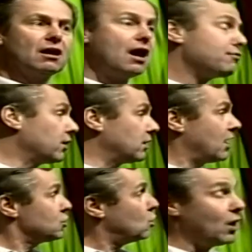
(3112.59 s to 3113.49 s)
I think
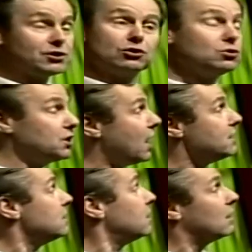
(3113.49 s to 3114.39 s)
that's quite a good
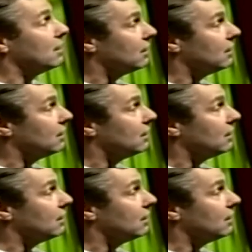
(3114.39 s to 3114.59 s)
idea.